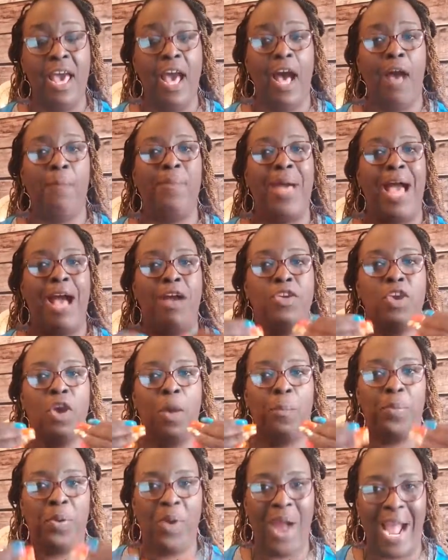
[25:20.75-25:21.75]
about
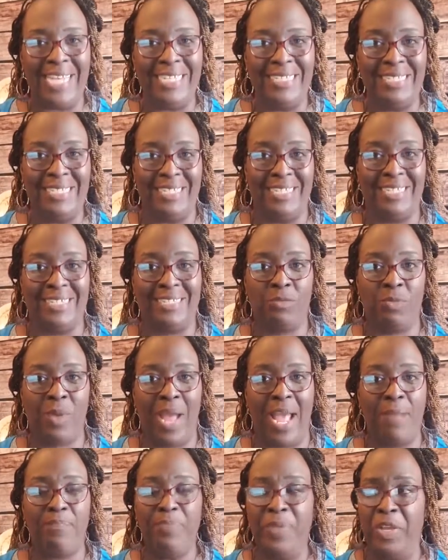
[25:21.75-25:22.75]
your prices,
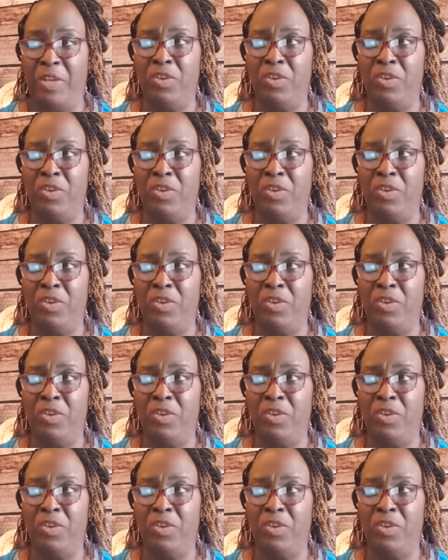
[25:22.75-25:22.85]
right?